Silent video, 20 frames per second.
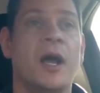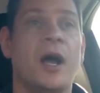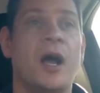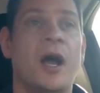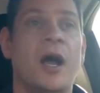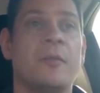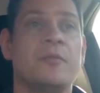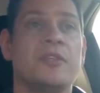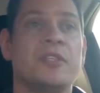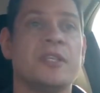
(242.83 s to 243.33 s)

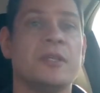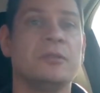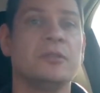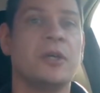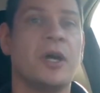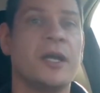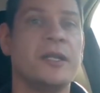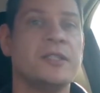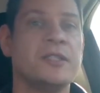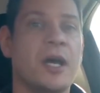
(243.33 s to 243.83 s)
I'm still
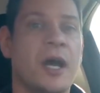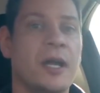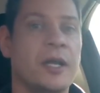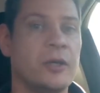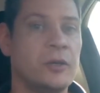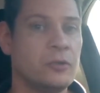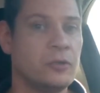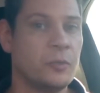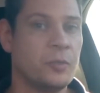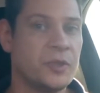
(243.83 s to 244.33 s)
not entirely
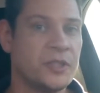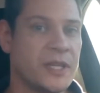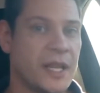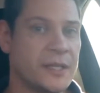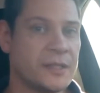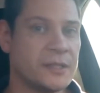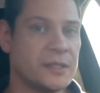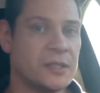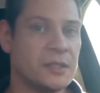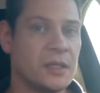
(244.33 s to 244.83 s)

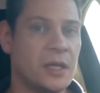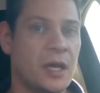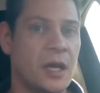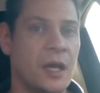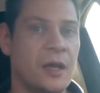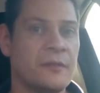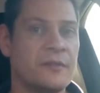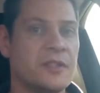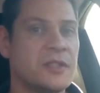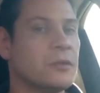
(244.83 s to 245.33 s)
100%.
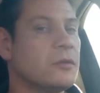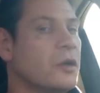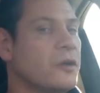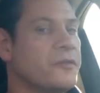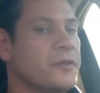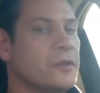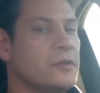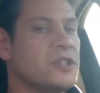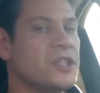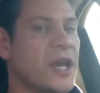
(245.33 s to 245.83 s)
I've still got a
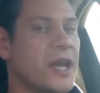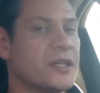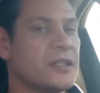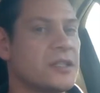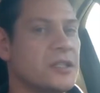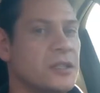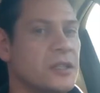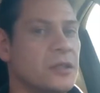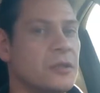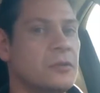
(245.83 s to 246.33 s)
few checks
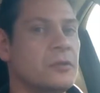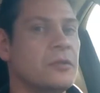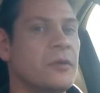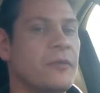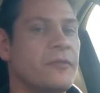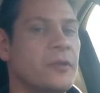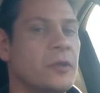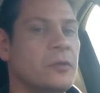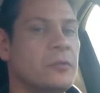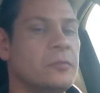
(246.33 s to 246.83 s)
to do,
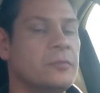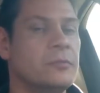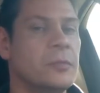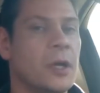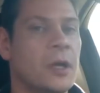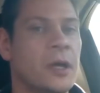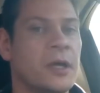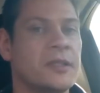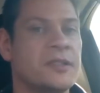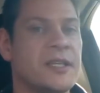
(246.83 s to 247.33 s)
a few
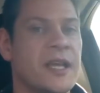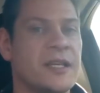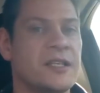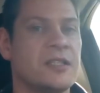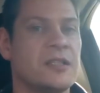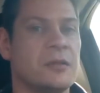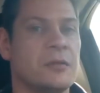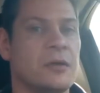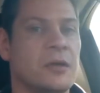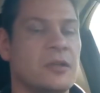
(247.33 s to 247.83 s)
tests
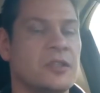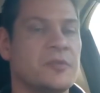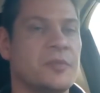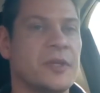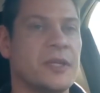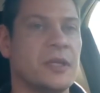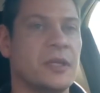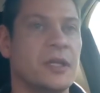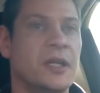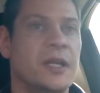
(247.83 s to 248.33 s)
to do at
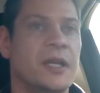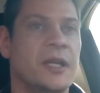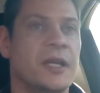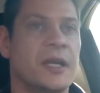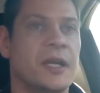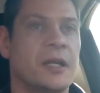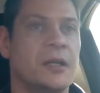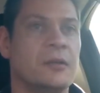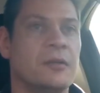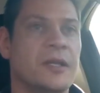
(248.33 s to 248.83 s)
hospital,
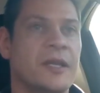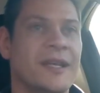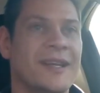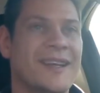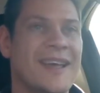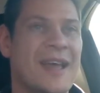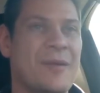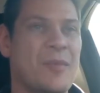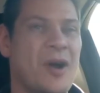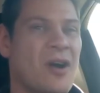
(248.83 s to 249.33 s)
including
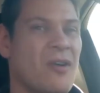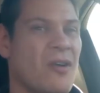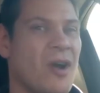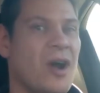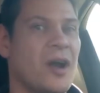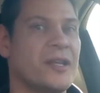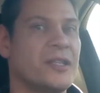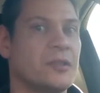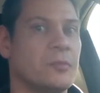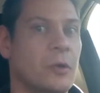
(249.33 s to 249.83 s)
an
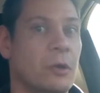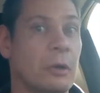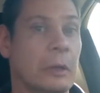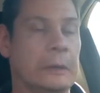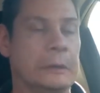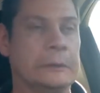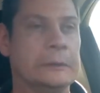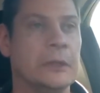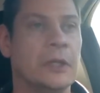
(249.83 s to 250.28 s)
MRI tomorrow,